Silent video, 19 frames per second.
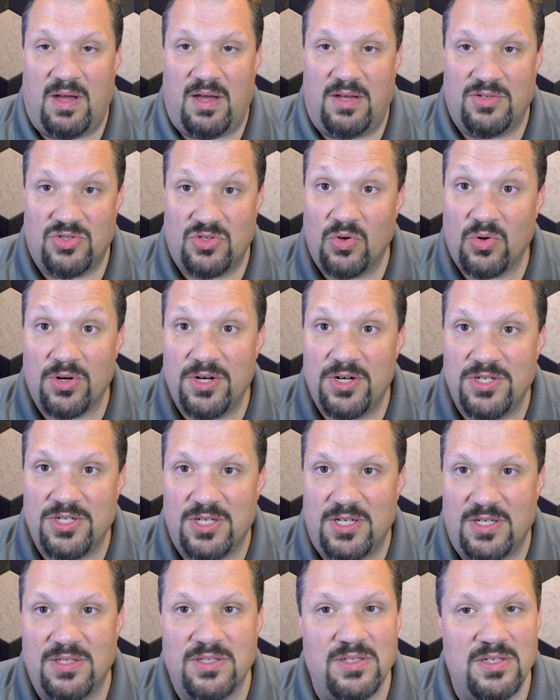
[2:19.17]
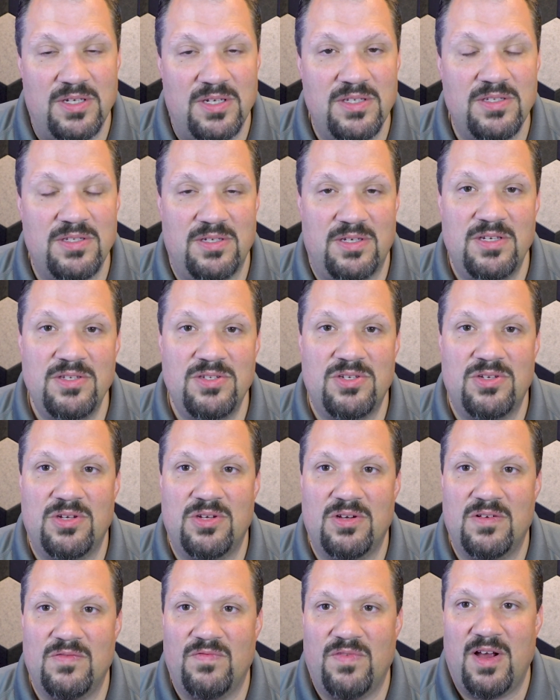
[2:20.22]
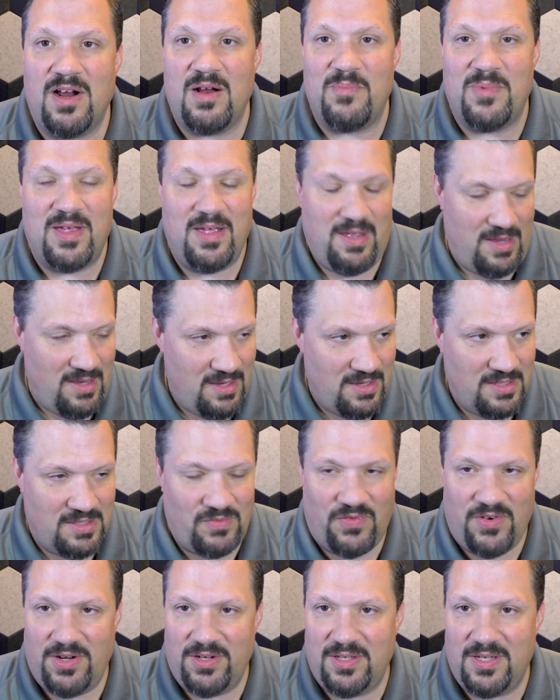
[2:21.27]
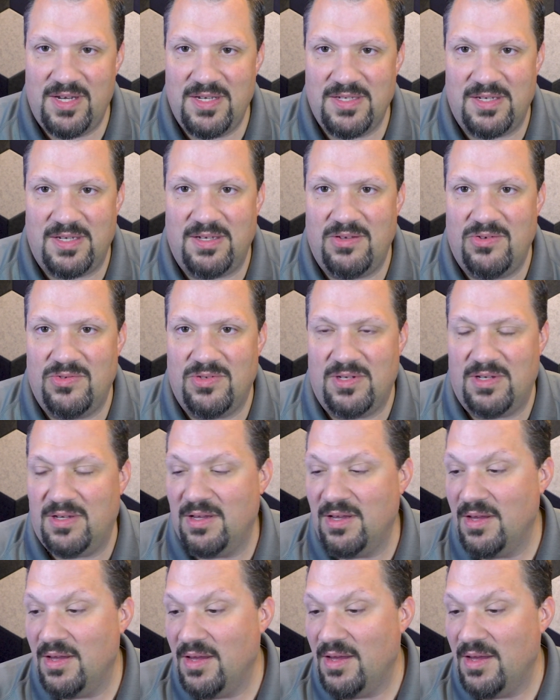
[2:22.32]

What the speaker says: storage into your environment is fairly easy using